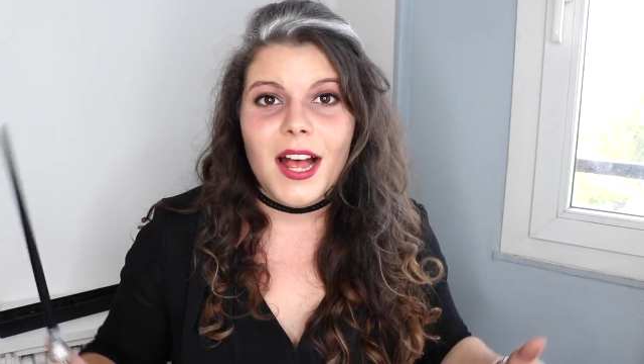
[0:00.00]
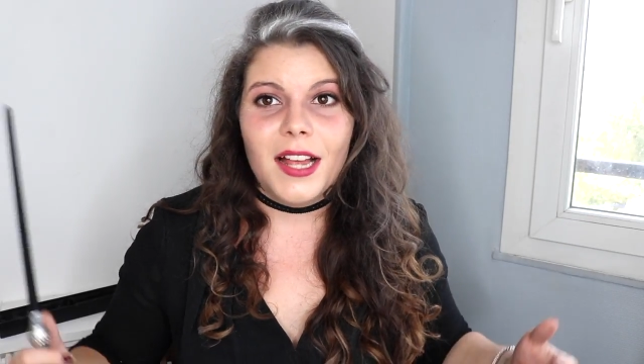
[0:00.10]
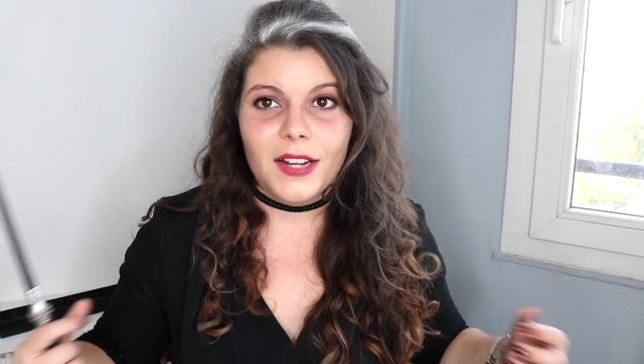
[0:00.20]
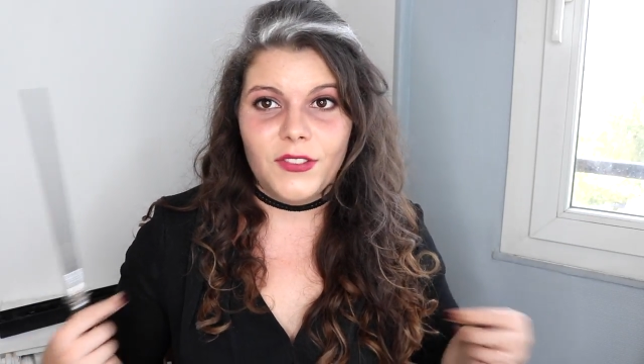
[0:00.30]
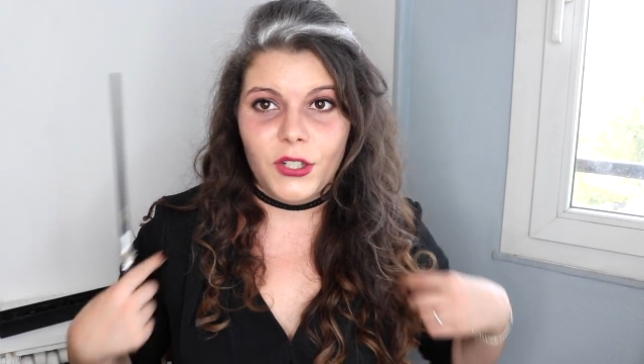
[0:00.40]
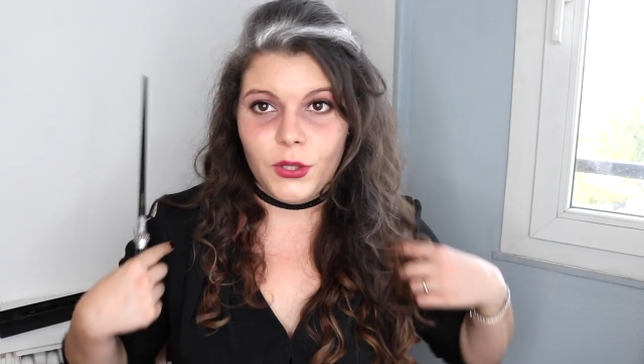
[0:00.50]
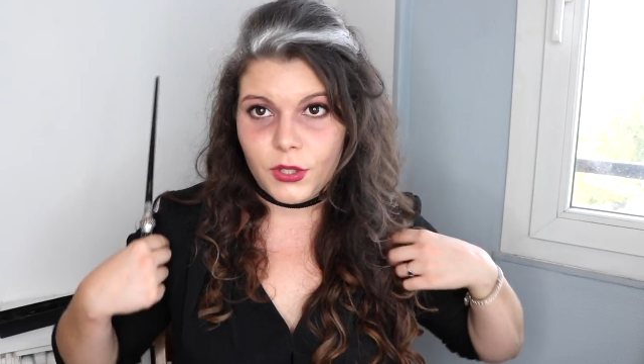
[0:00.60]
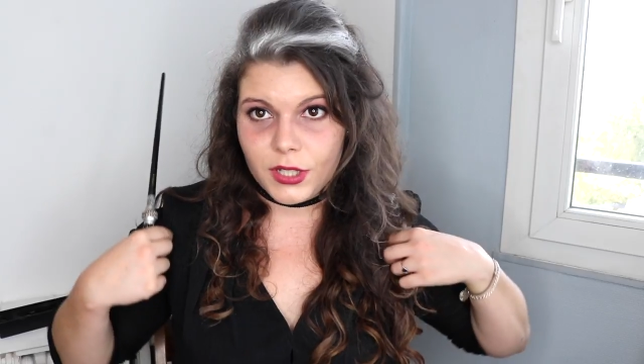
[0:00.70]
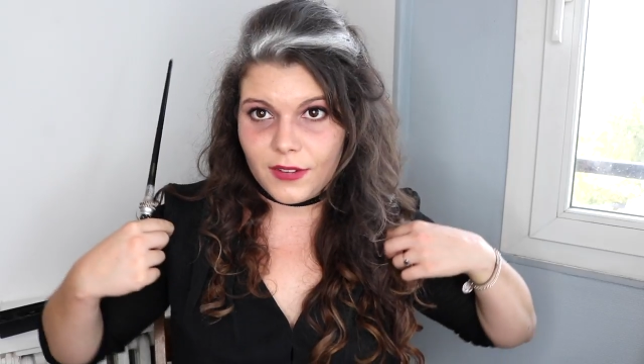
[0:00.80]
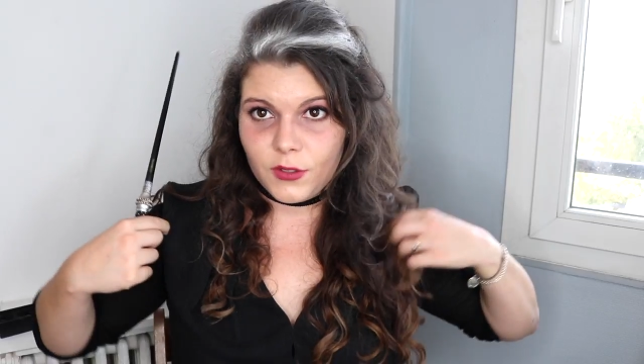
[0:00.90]
And after, you
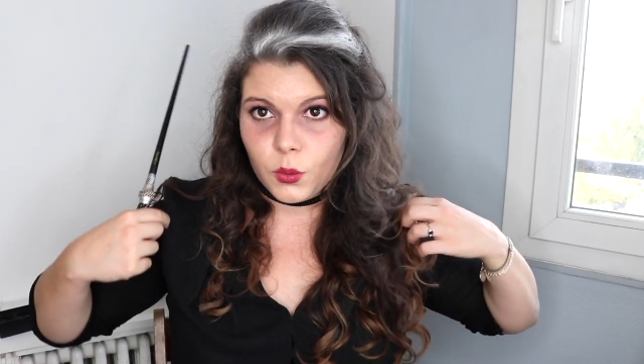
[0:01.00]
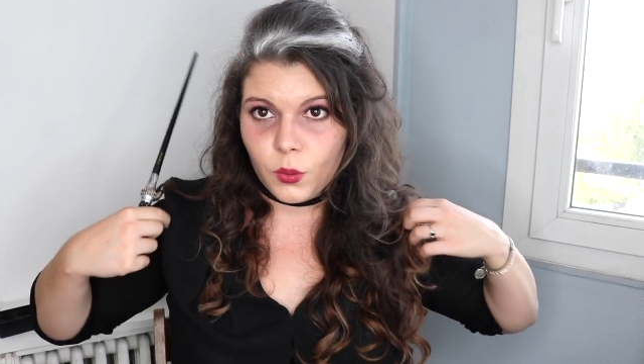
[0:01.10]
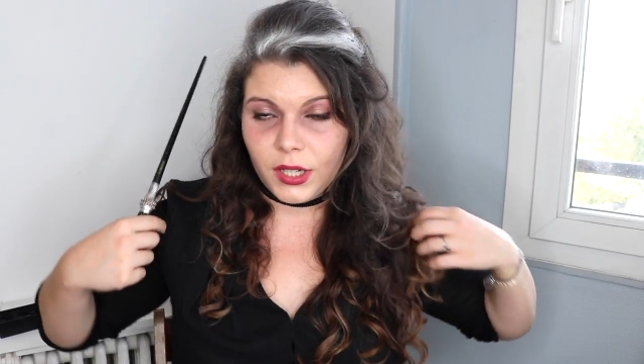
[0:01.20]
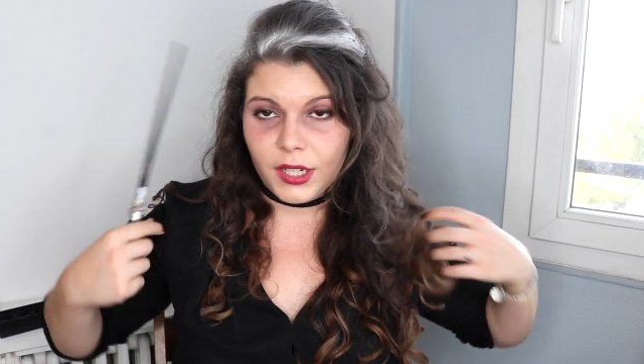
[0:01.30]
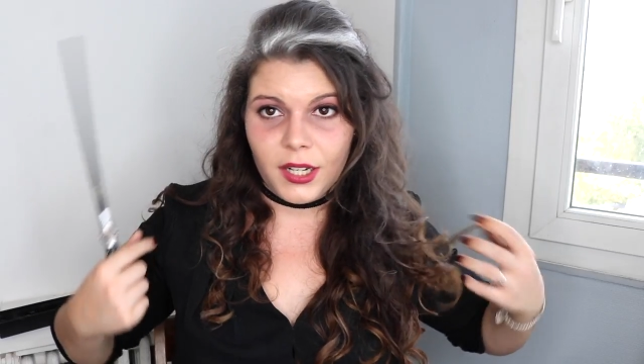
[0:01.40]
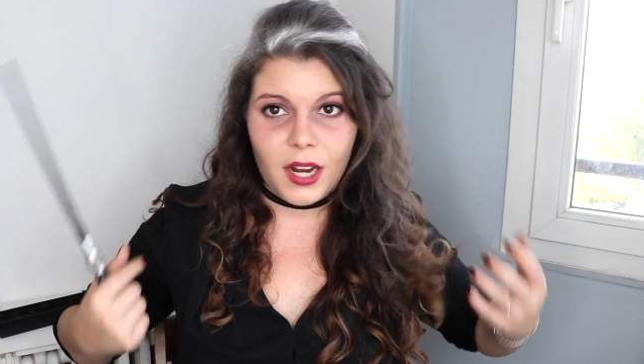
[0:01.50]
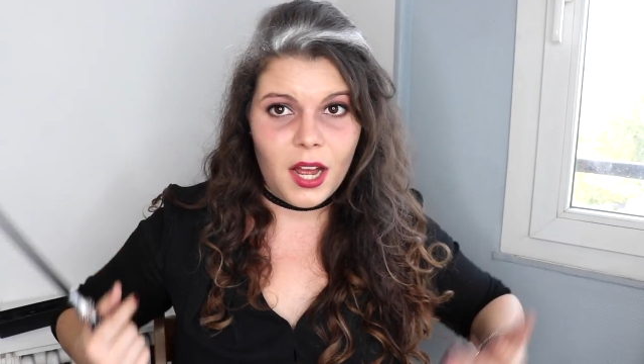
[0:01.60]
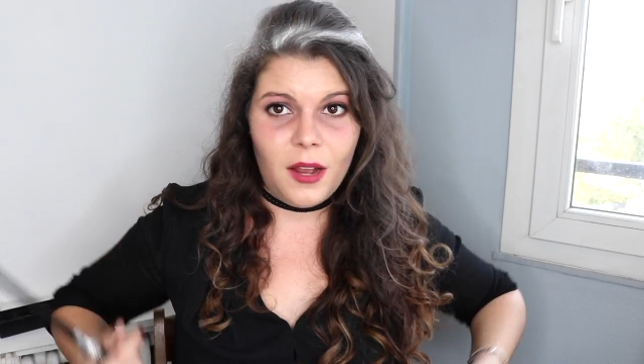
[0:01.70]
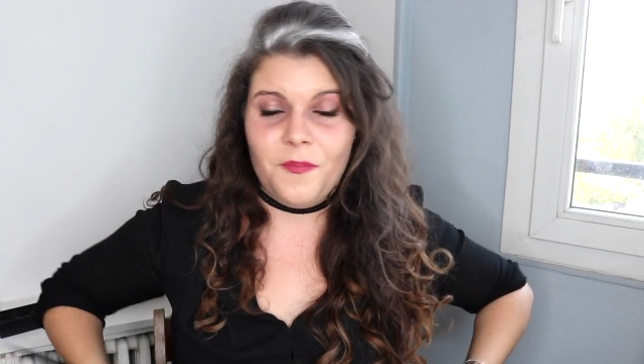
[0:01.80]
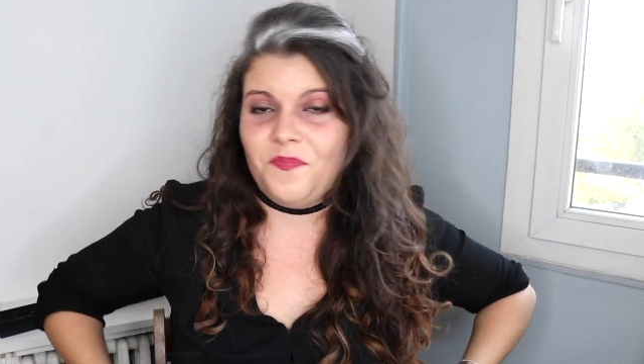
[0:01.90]
just have to wear
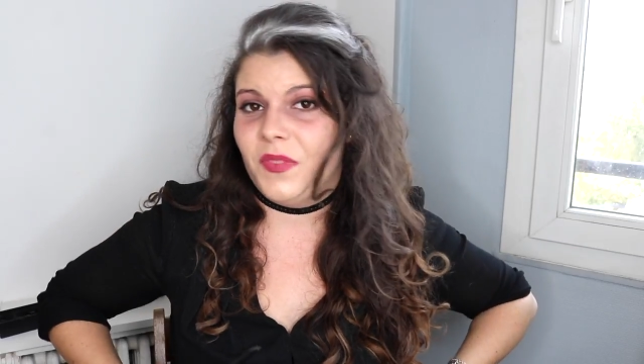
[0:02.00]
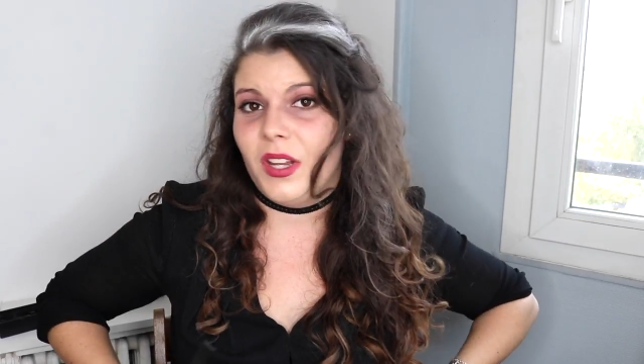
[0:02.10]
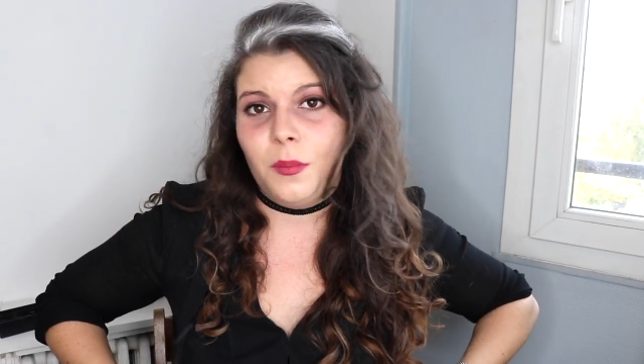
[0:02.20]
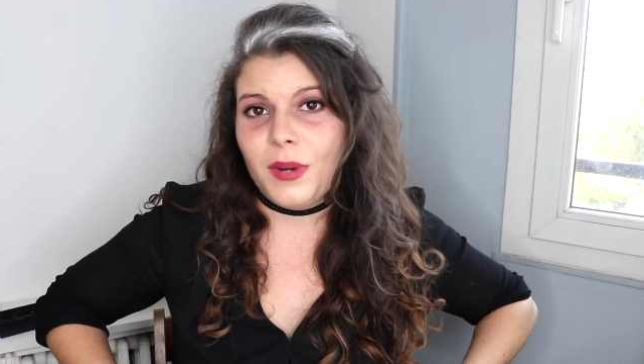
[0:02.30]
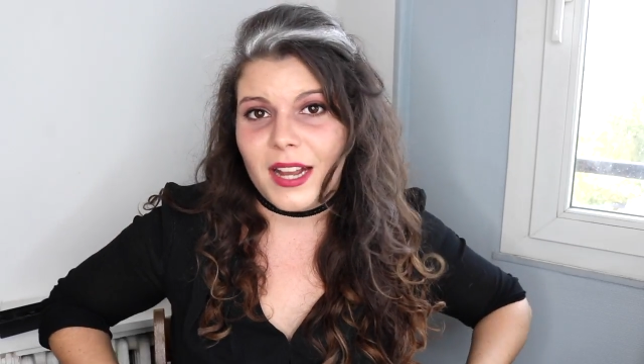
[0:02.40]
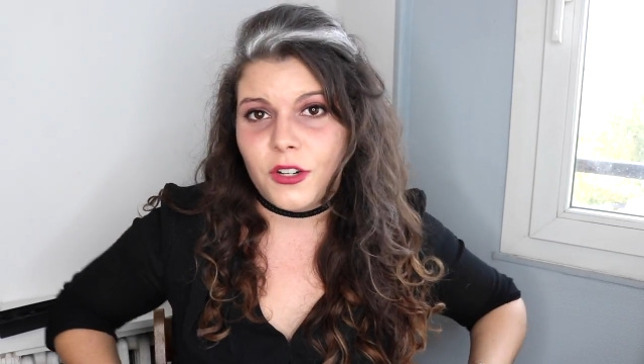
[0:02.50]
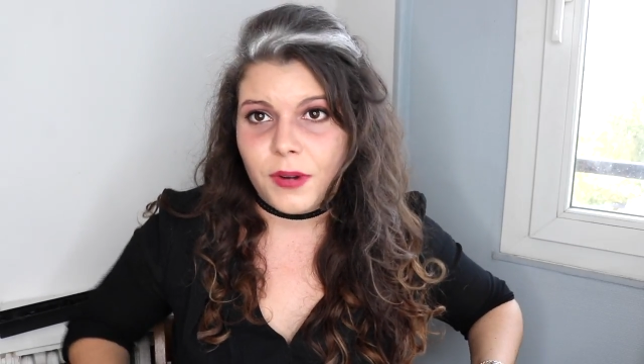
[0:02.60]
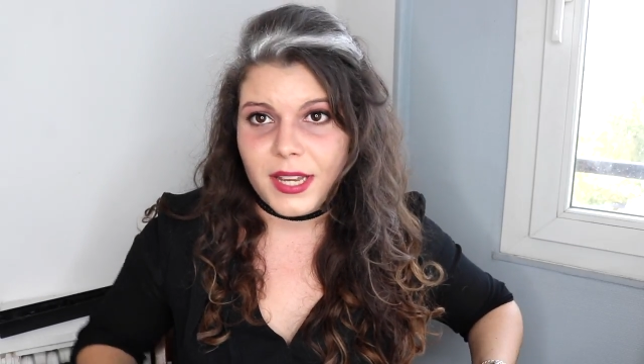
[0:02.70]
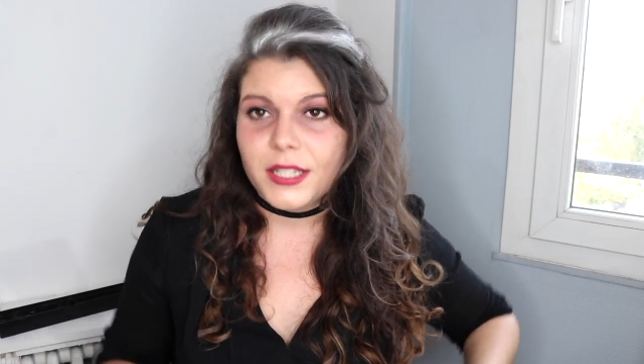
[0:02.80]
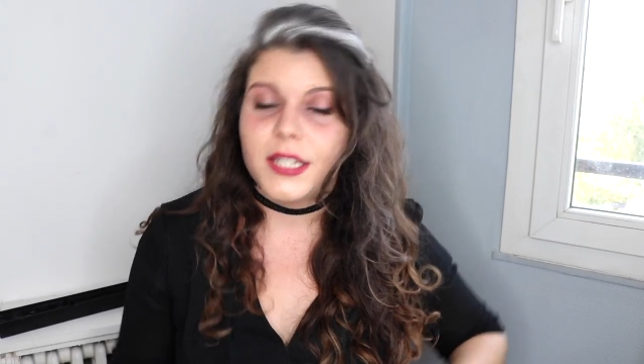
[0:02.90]
a black
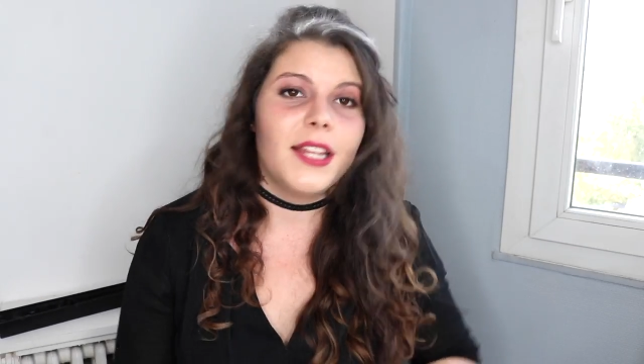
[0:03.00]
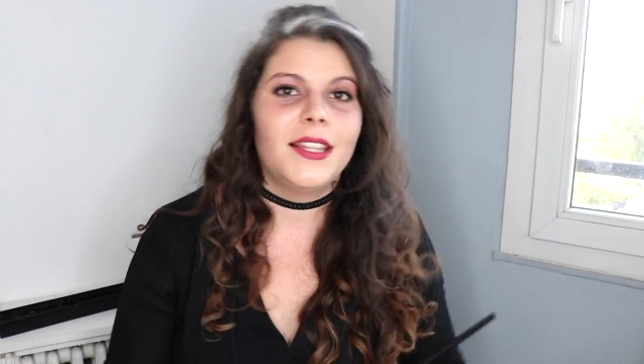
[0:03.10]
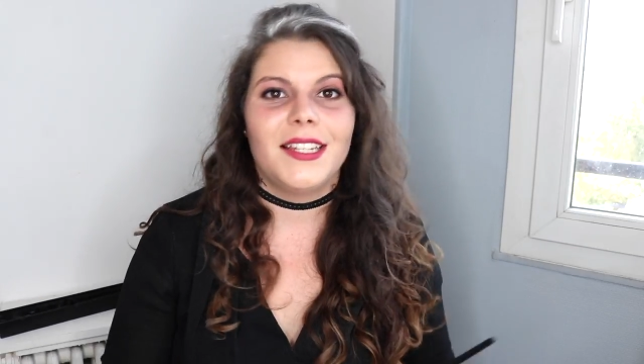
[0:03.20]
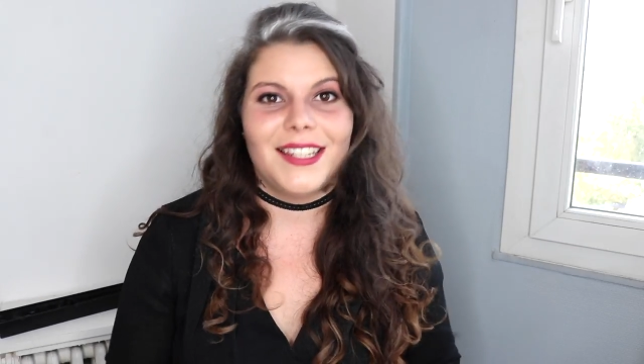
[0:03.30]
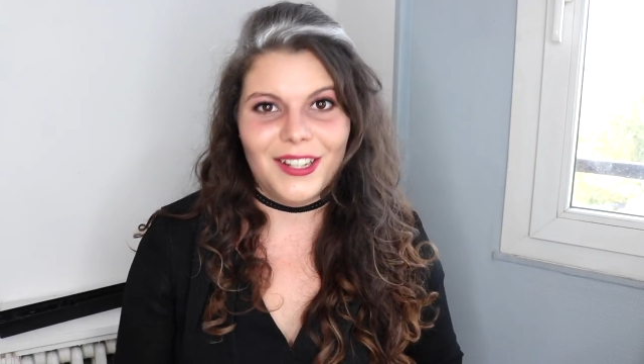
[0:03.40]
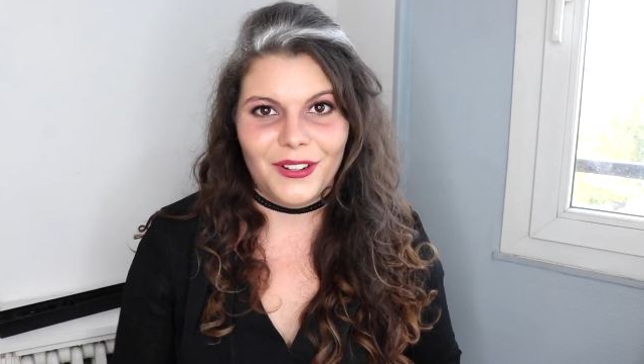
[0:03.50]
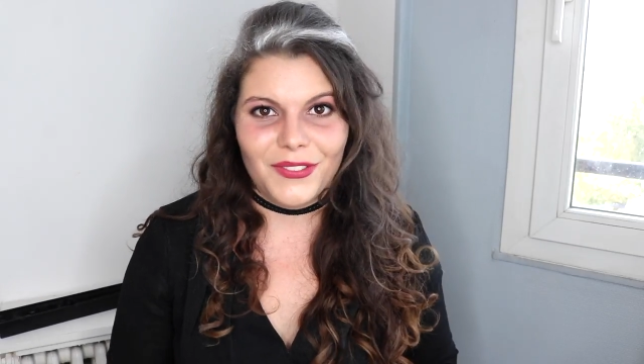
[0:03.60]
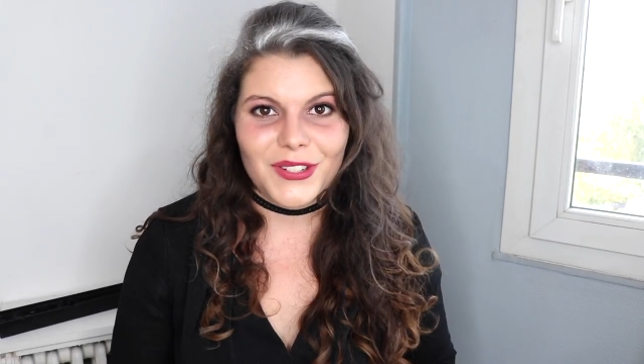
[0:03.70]
dress, and that's enough.